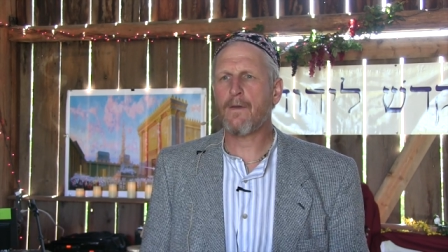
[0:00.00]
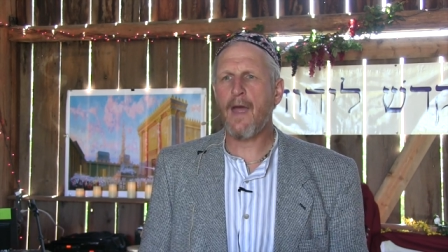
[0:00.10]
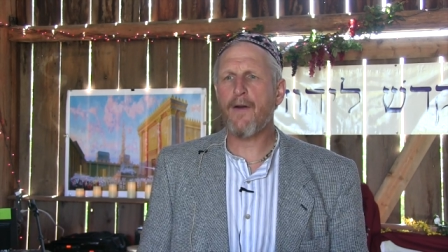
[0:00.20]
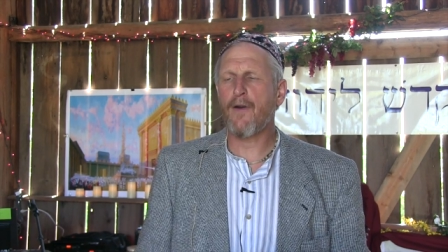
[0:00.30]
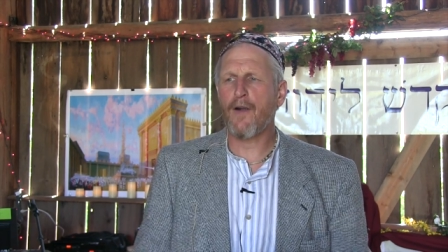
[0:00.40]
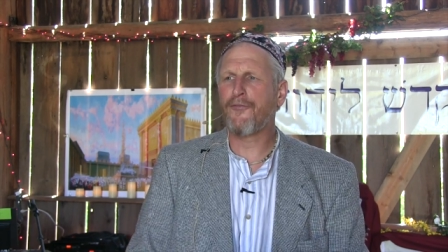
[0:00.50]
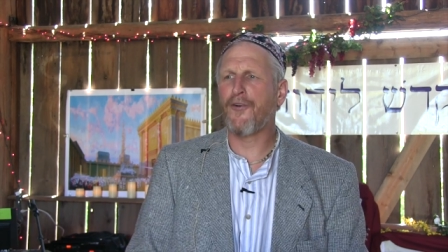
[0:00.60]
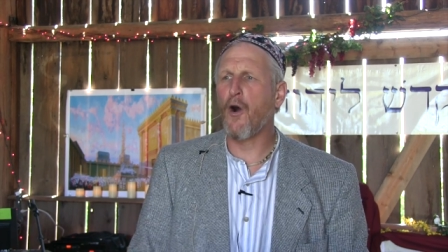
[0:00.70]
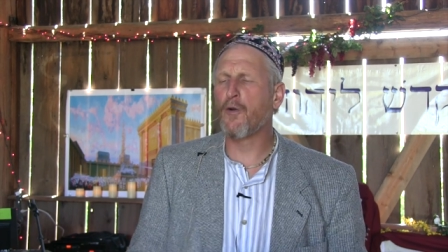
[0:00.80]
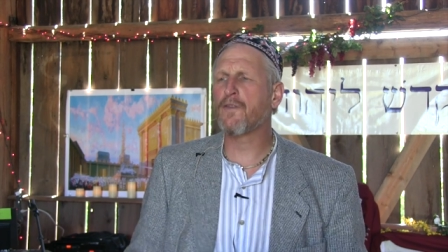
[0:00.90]
have our
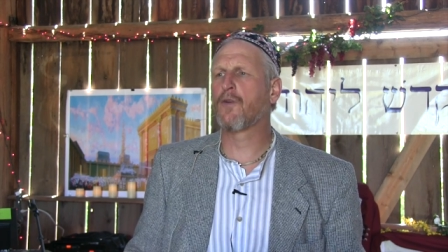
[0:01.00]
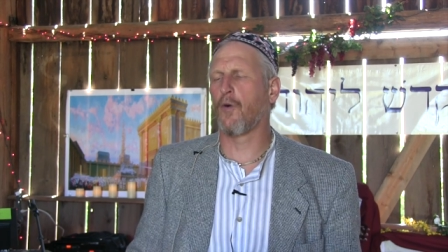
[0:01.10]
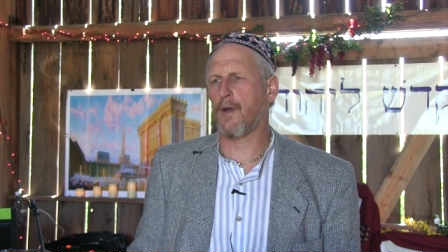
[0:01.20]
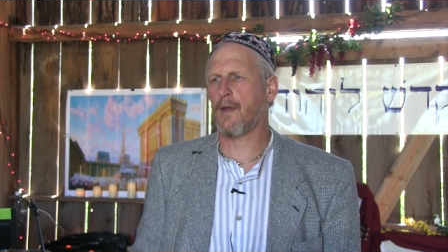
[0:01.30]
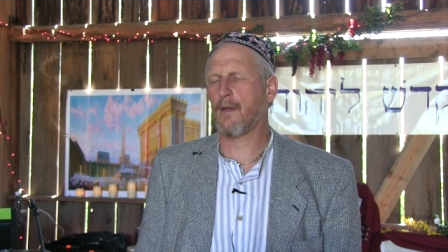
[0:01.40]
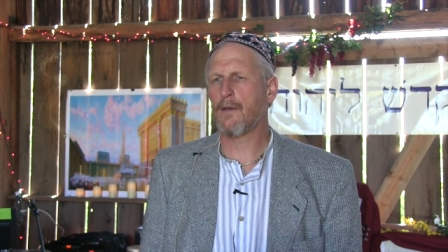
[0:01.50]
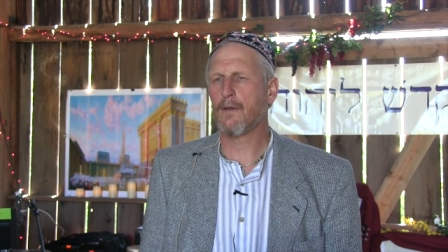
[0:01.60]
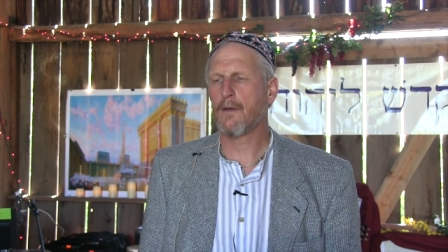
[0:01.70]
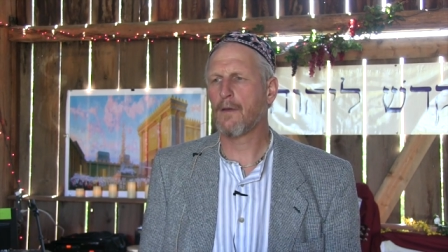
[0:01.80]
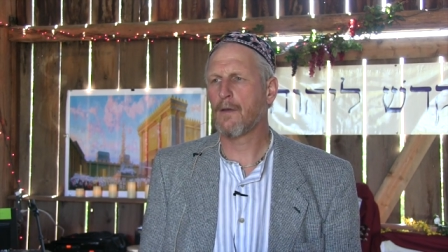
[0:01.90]
phones going
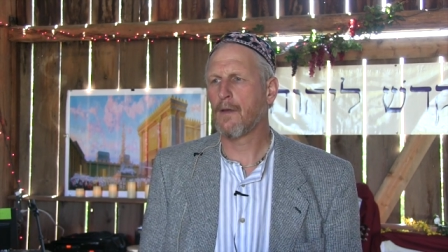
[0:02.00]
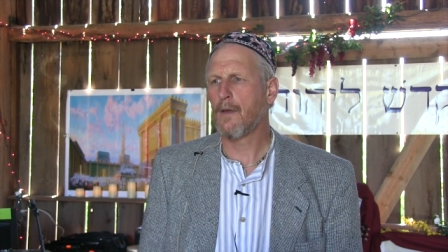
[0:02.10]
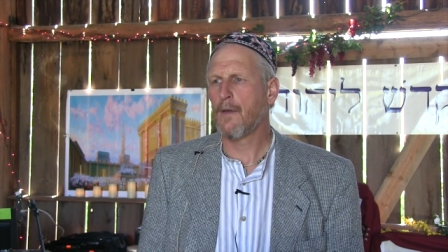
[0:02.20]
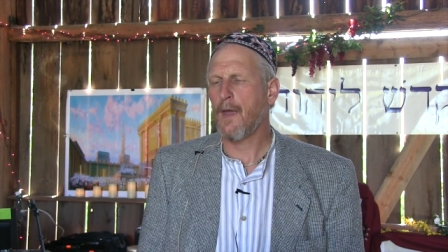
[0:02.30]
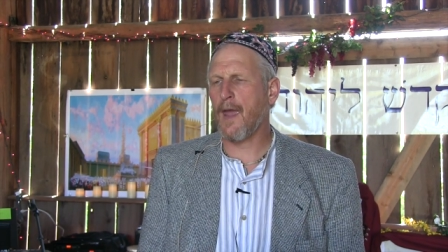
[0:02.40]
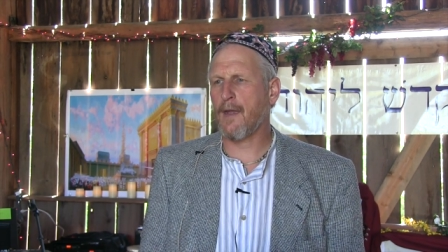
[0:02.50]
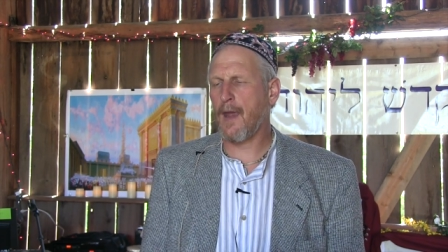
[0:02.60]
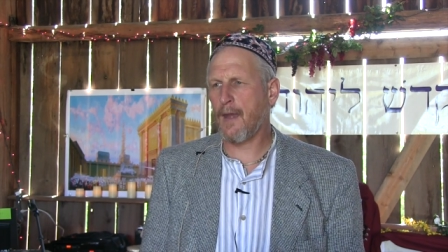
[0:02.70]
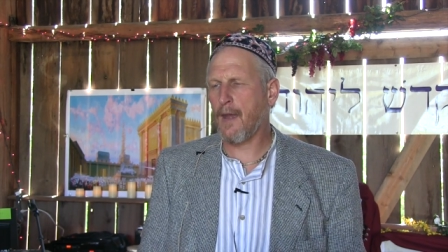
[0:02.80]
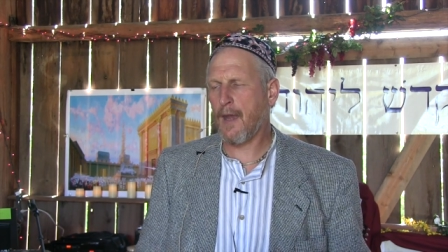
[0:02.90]
and,
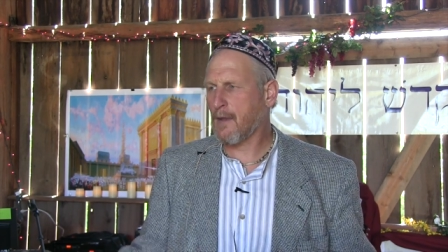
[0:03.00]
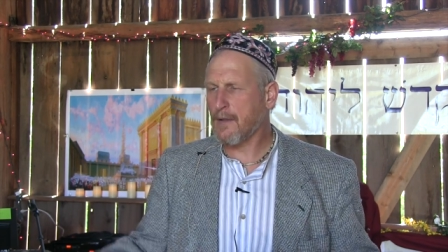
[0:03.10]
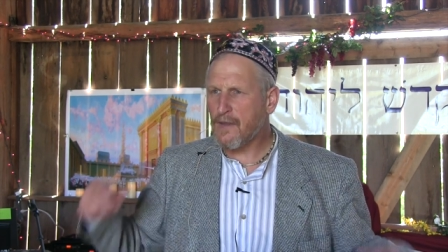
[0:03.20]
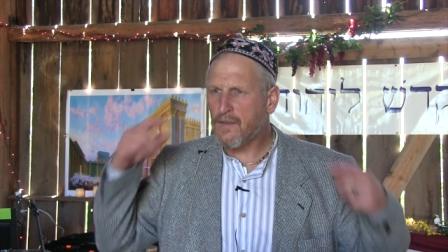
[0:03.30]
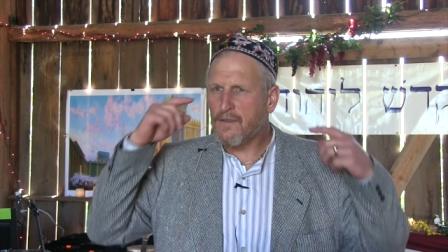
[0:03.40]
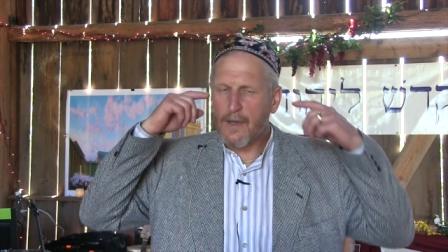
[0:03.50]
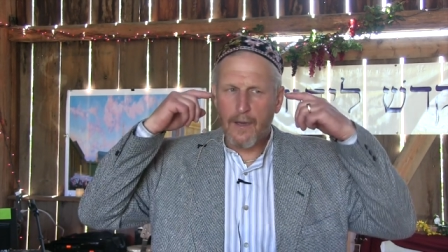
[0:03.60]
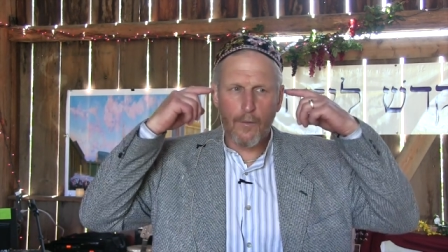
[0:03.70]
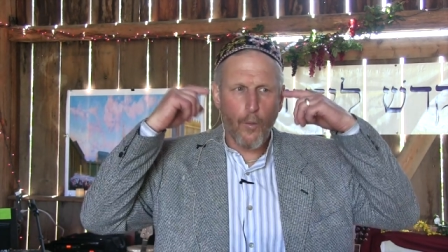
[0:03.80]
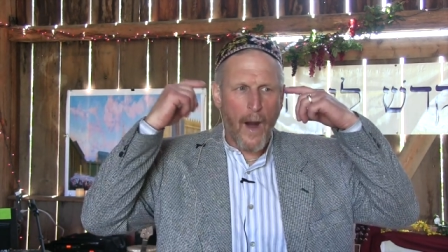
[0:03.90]
and, and listening and